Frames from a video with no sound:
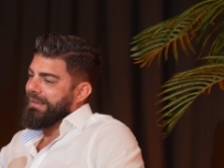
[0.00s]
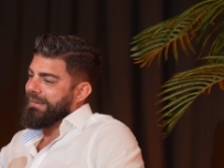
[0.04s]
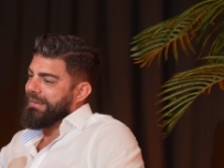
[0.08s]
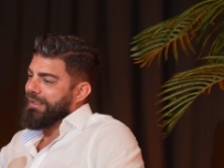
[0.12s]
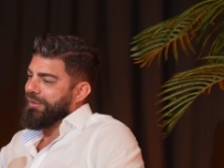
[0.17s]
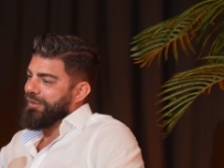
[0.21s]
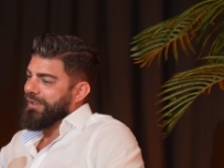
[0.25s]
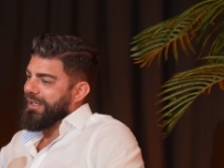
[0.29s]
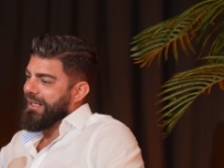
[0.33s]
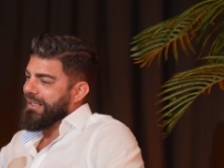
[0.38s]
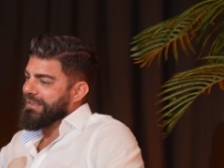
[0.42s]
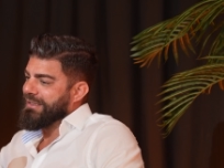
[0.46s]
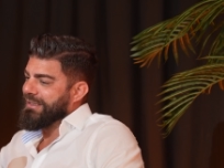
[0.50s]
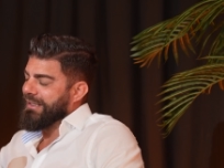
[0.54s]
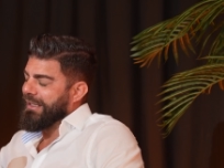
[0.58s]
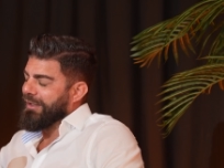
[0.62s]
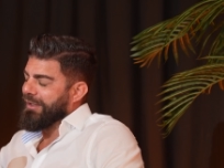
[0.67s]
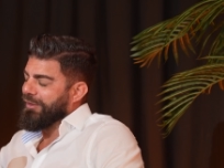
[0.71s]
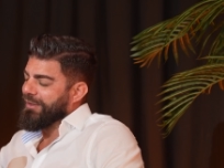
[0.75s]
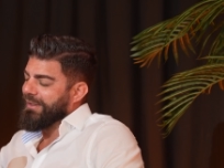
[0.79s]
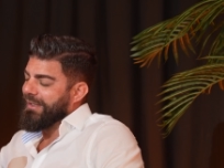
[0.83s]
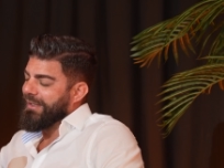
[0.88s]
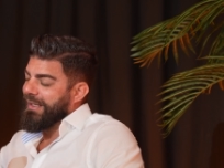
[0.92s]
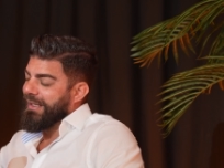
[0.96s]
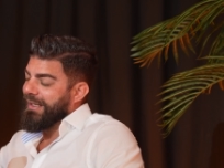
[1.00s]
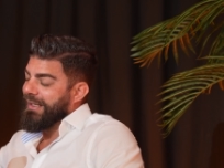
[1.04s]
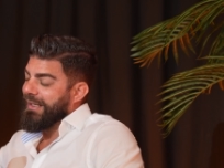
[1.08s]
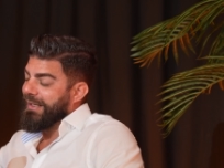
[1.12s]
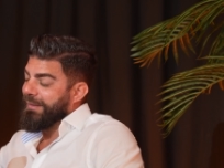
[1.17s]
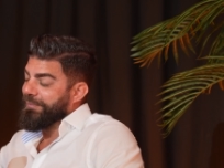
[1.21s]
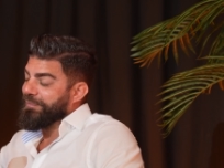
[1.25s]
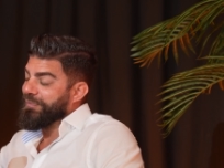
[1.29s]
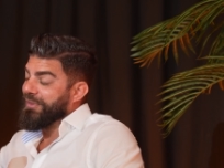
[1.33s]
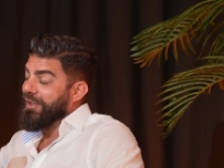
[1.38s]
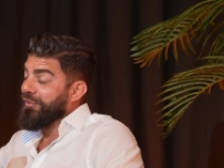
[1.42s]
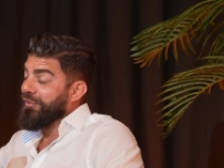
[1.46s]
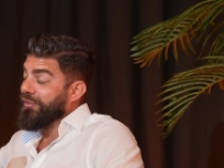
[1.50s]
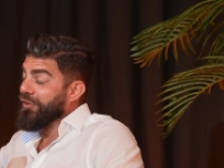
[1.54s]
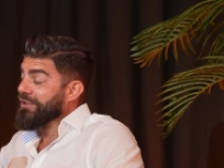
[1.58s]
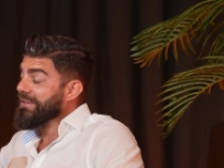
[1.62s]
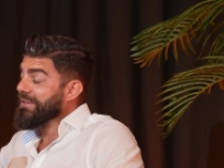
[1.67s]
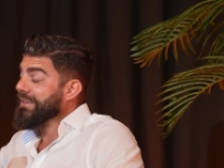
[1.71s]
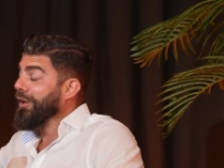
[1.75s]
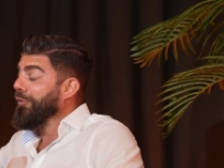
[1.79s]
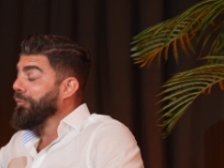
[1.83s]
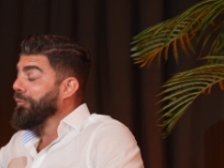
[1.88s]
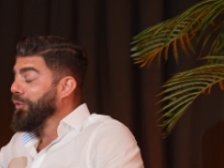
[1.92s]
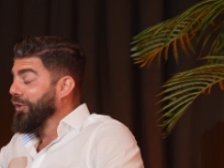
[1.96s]
interrogation or the
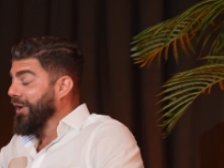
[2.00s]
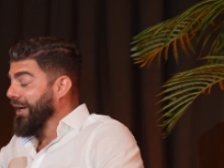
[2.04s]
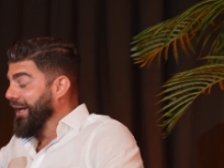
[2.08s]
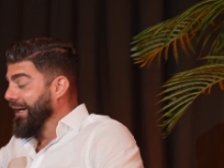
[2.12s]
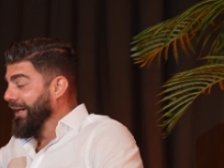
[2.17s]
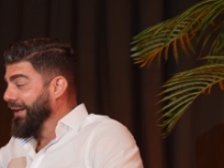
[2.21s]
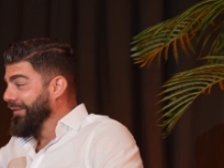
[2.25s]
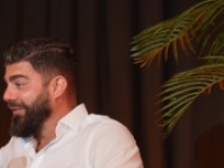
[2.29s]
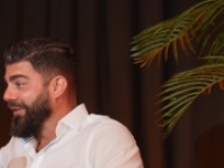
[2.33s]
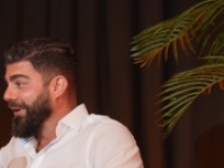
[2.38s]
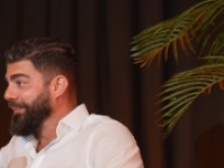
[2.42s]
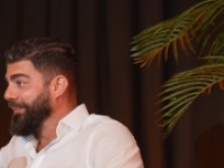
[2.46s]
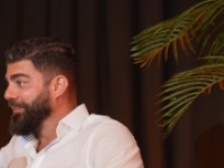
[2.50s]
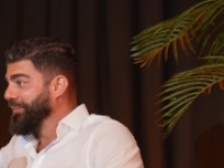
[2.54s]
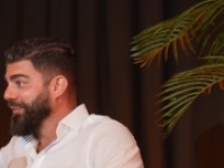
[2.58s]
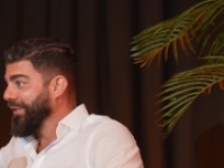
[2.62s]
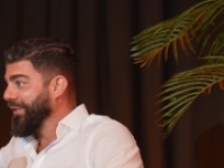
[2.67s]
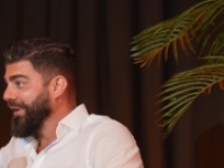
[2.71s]
first day of Burj Khalifa.